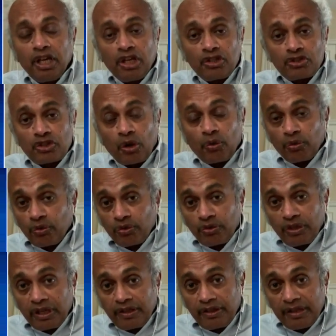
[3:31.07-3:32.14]
So
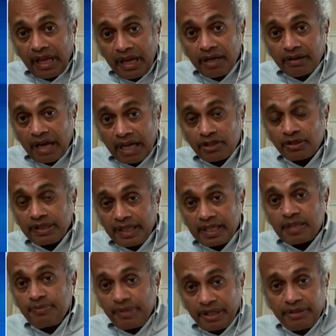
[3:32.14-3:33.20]
th- they are actually
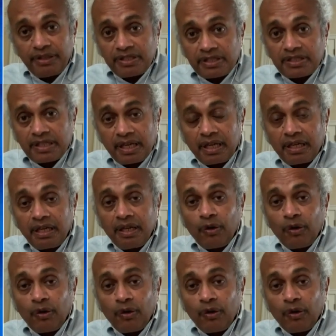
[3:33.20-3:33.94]
experiencing